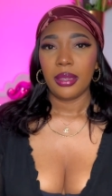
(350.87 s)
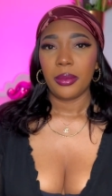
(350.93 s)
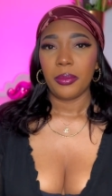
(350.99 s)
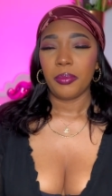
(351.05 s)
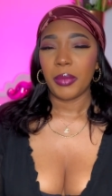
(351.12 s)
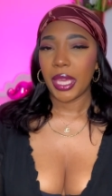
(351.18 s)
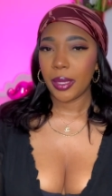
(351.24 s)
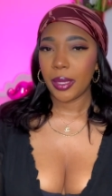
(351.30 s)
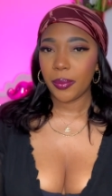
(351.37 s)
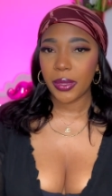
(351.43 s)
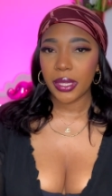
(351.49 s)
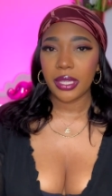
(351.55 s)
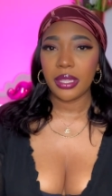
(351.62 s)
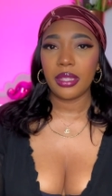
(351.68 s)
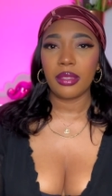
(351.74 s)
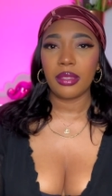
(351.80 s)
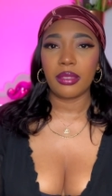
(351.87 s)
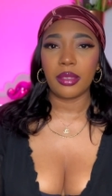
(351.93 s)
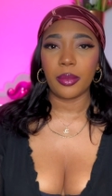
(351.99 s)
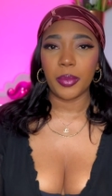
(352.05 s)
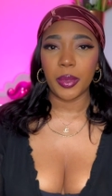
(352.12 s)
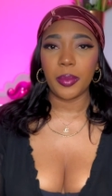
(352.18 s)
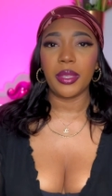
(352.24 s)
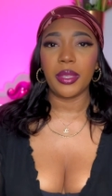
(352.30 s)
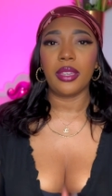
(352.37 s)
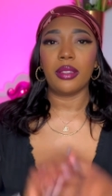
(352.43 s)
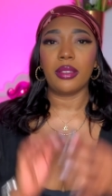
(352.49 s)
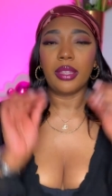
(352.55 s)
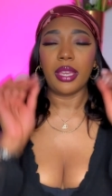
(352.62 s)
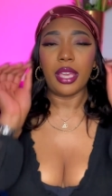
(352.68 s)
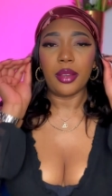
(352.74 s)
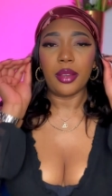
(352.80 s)
maybe the
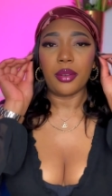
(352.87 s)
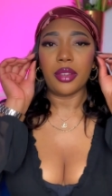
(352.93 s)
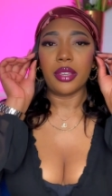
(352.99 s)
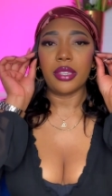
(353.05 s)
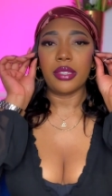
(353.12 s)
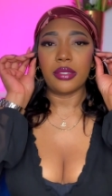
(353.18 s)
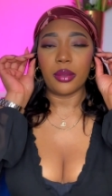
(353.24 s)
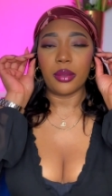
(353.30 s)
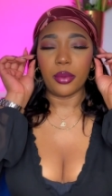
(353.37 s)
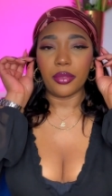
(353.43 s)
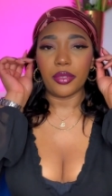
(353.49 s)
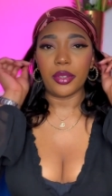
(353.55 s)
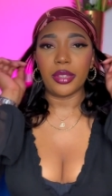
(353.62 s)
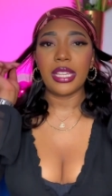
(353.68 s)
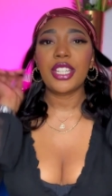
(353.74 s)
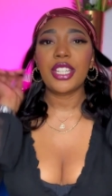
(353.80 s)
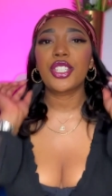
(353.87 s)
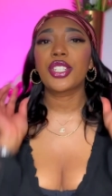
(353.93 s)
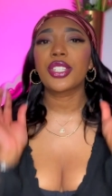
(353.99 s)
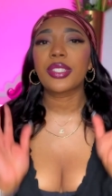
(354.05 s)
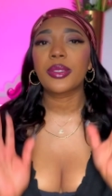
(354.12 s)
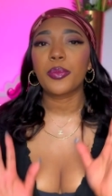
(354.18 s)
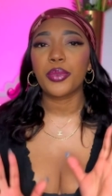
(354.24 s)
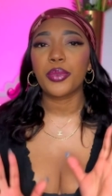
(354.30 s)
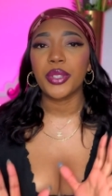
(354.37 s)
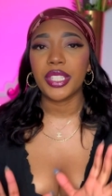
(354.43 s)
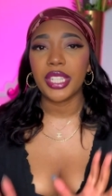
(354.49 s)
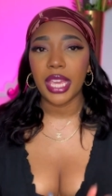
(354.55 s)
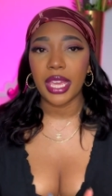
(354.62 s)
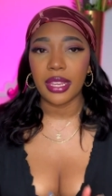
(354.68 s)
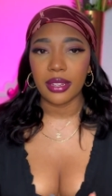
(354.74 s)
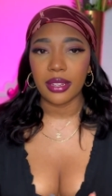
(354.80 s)
BBL era is over. Let's just
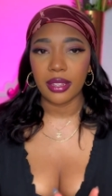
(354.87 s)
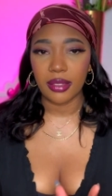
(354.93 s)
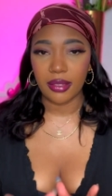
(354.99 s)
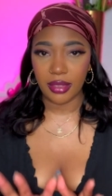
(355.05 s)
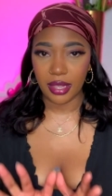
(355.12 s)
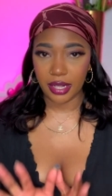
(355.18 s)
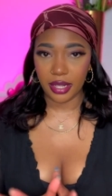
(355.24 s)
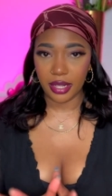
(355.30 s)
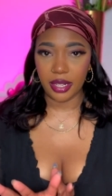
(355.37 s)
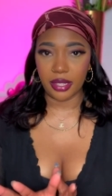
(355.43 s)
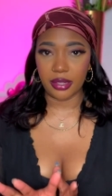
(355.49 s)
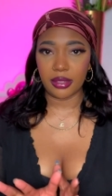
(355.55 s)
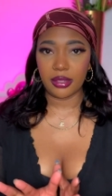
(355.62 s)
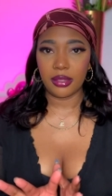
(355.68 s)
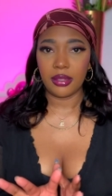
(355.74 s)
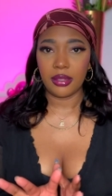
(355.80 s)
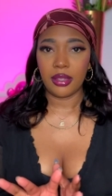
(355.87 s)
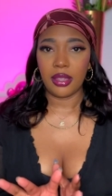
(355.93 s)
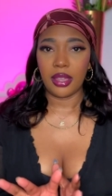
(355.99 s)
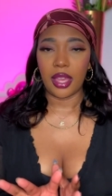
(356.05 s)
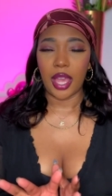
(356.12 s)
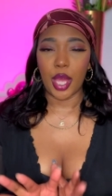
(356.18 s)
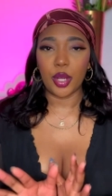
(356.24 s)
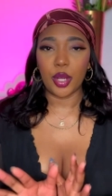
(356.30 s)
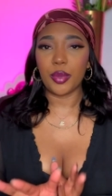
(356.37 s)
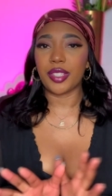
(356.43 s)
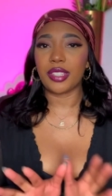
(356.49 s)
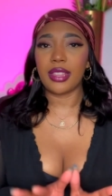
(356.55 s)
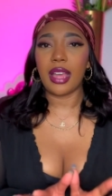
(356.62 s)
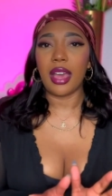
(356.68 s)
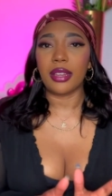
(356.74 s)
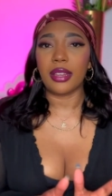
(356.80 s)
pretend that it is. I know
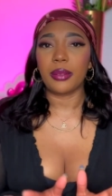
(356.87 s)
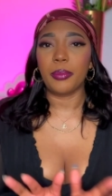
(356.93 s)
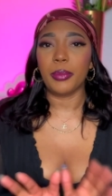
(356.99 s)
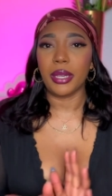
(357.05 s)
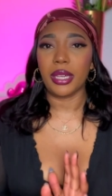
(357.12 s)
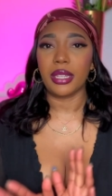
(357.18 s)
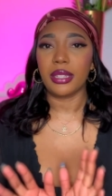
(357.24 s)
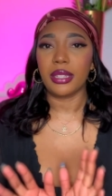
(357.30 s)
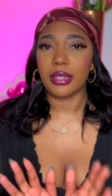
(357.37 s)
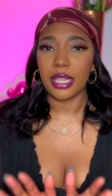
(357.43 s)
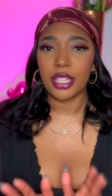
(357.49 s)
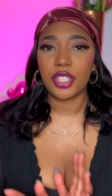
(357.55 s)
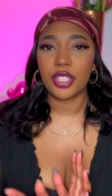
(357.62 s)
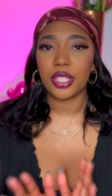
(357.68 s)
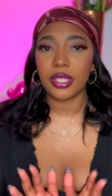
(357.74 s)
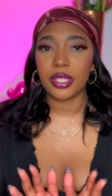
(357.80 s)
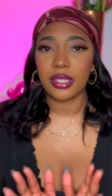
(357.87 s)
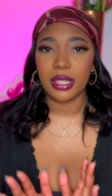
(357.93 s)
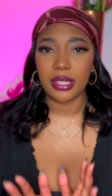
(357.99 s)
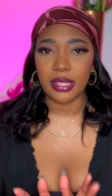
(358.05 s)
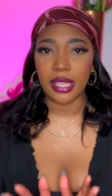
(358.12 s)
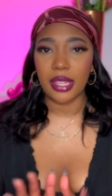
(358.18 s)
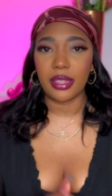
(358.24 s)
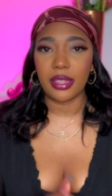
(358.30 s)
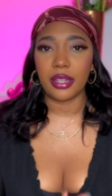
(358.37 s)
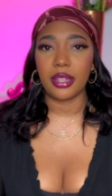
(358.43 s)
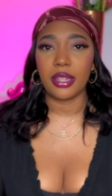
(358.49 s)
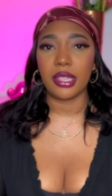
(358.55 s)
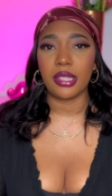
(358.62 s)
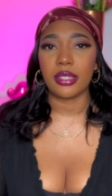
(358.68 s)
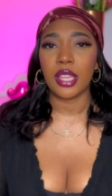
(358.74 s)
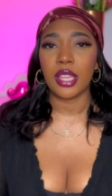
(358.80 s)
it's not, but let's just say that it
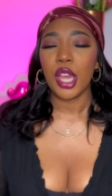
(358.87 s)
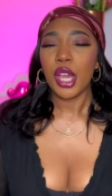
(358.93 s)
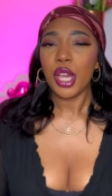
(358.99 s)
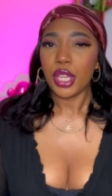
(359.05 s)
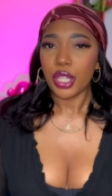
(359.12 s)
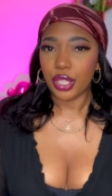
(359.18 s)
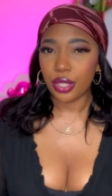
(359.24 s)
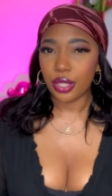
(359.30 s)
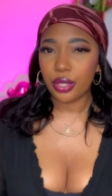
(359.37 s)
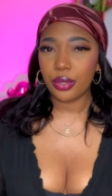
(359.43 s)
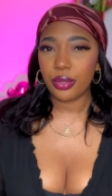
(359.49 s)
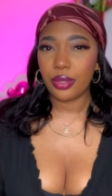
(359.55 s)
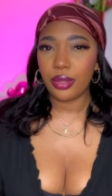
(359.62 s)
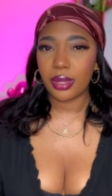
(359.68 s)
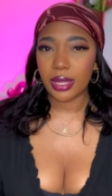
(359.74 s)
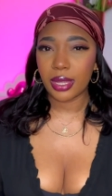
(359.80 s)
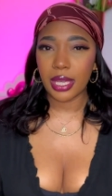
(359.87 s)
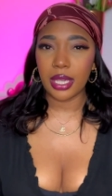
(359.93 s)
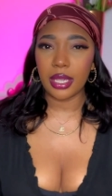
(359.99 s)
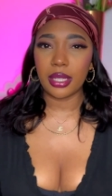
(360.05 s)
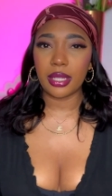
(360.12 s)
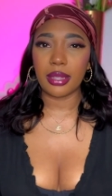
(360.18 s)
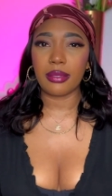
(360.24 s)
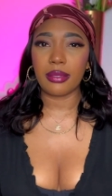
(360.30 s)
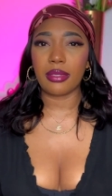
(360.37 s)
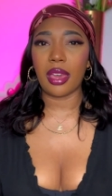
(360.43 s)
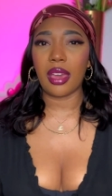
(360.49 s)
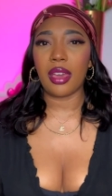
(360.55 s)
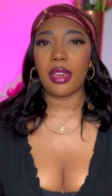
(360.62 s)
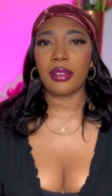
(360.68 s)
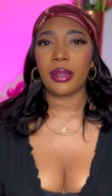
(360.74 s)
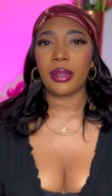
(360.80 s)
is. Do you think
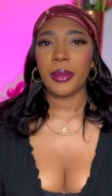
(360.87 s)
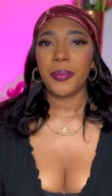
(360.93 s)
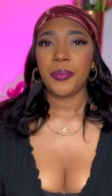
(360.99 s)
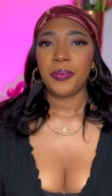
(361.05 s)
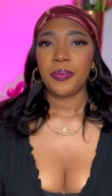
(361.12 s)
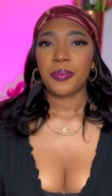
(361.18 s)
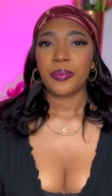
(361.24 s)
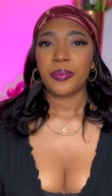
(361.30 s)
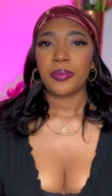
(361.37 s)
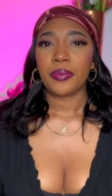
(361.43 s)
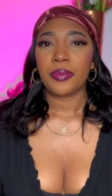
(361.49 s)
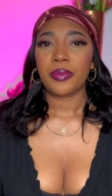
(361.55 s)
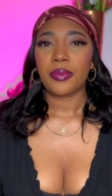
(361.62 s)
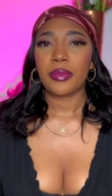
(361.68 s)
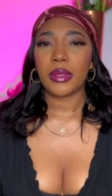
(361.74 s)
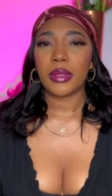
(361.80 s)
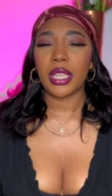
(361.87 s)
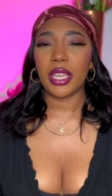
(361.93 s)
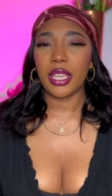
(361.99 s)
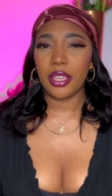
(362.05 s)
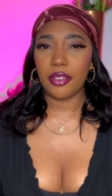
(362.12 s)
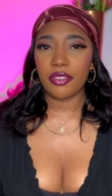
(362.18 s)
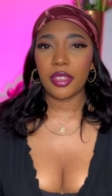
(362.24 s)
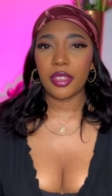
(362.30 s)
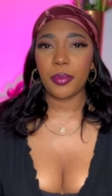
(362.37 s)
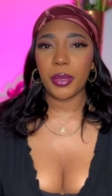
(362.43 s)
that if the